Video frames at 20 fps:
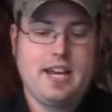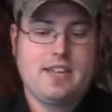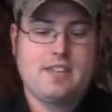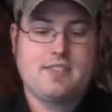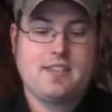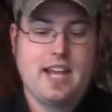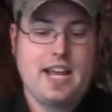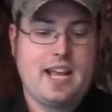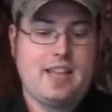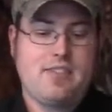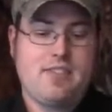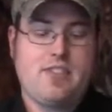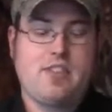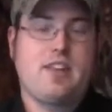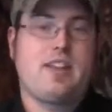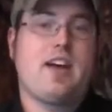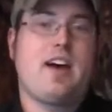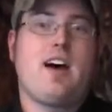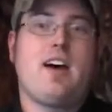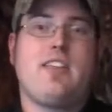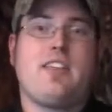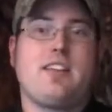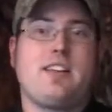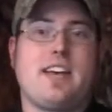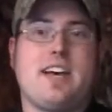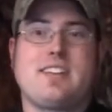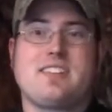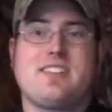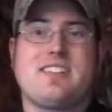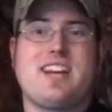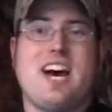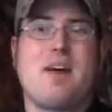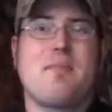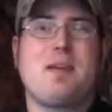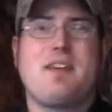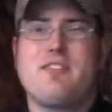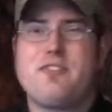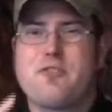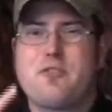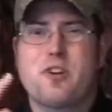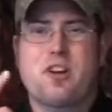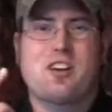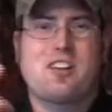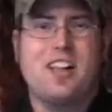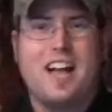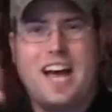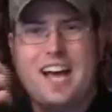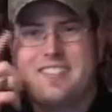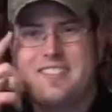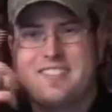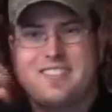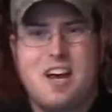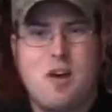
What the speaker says: it stands the test of time, even for your glasses.